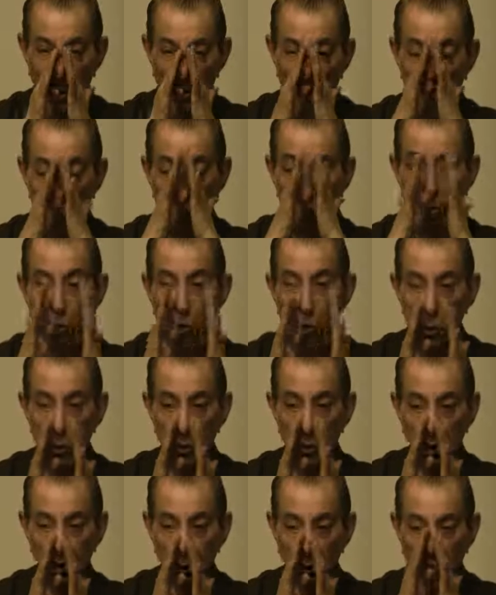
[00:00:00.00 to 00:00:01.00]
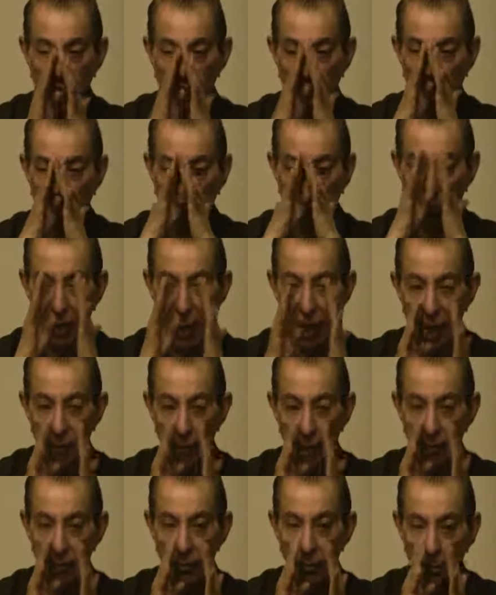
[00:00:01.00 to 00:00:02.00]
So nose you try to make
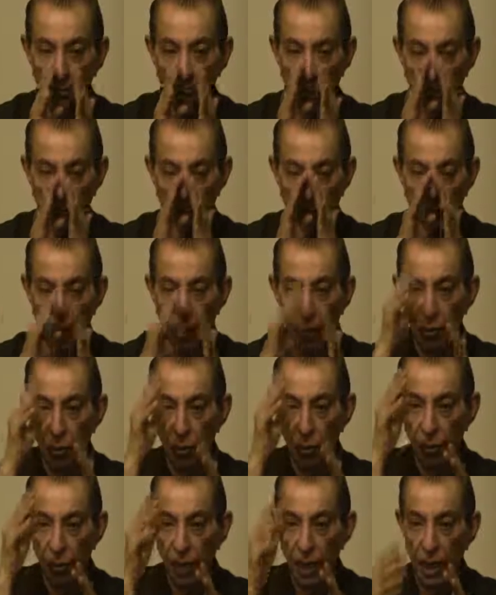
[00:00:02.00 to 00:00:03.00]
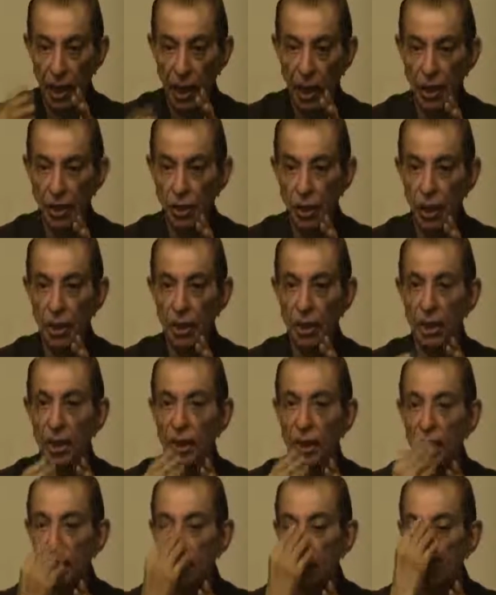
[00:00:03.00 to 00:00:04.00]
it because when the aging,
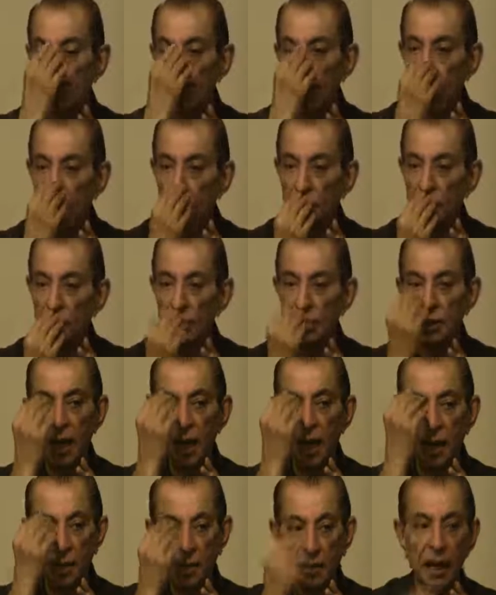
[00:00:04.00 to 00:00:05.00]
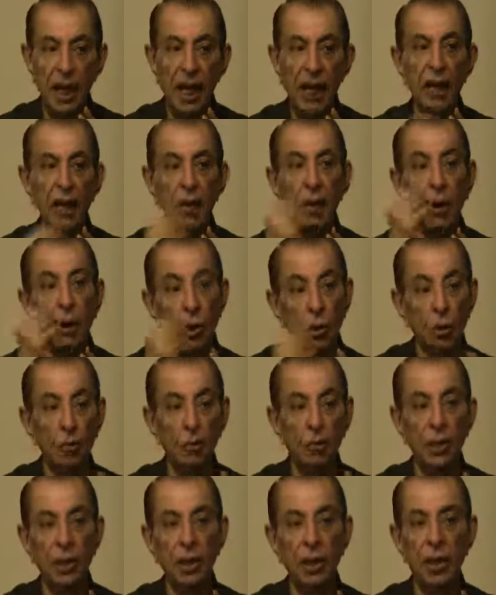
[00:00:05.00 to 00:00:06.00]
the nose starts sagging
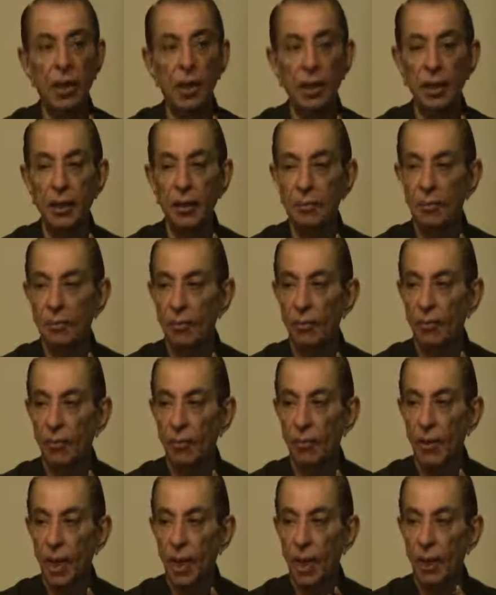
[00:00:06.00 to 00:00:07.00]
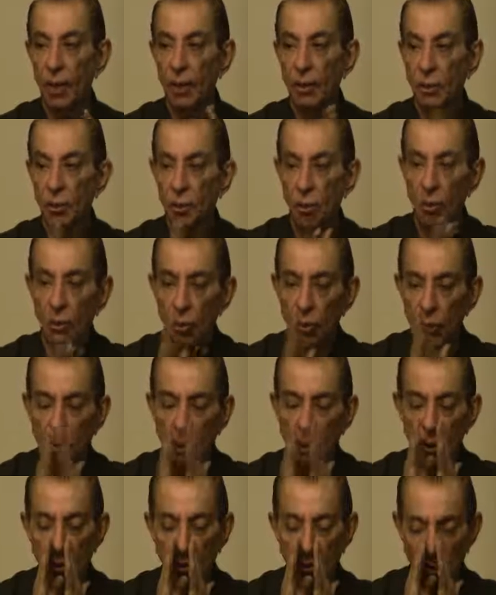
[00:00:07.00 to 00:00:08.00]
automatically. So
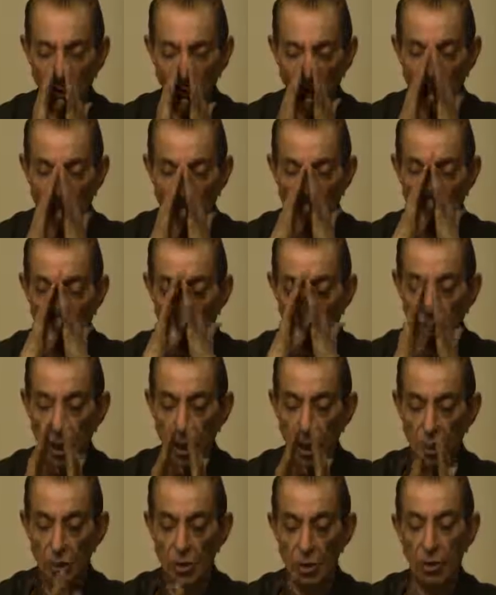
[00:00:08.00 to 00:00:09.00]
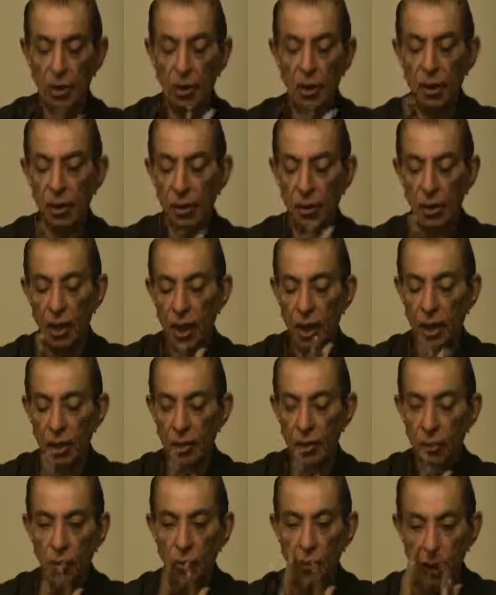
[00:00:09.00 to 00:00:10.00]
you try to take,
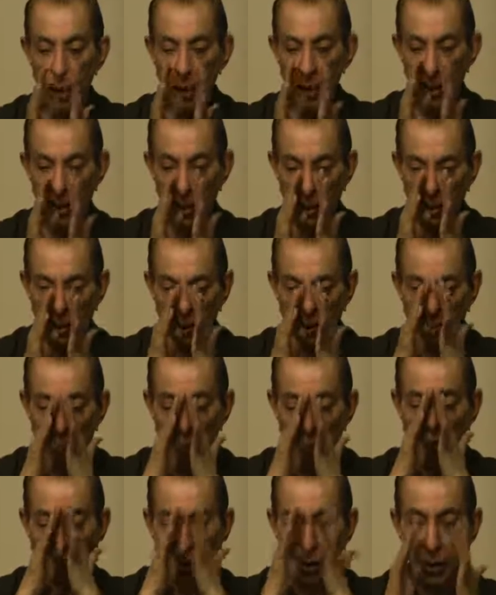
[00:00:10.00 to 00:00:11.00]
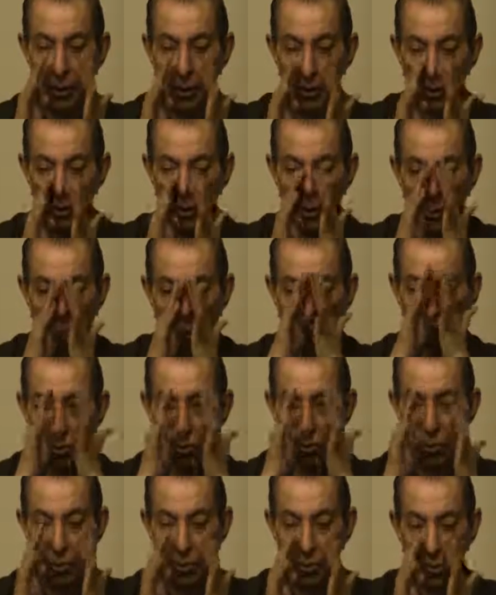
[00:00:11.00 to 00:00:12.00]
again do it, one,
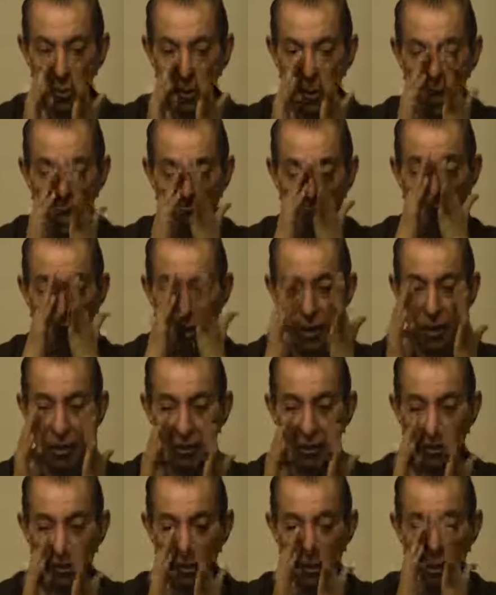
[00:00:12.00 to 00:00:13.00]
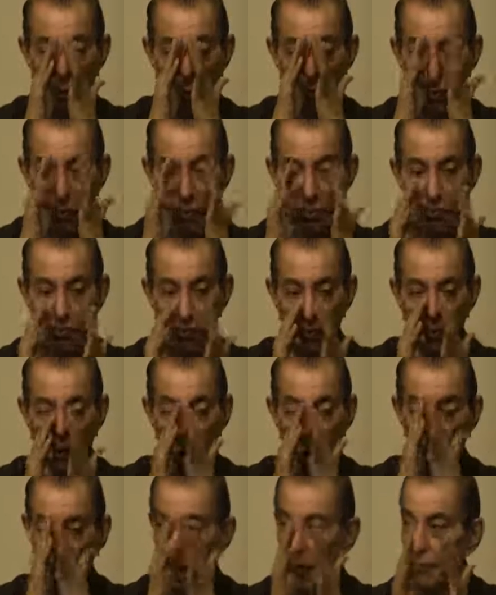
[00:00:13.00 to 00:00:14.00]
two, three, four,
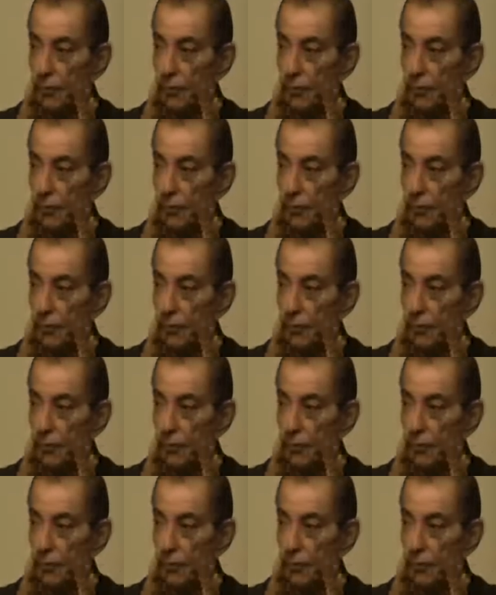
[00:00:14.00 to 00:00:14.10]
five.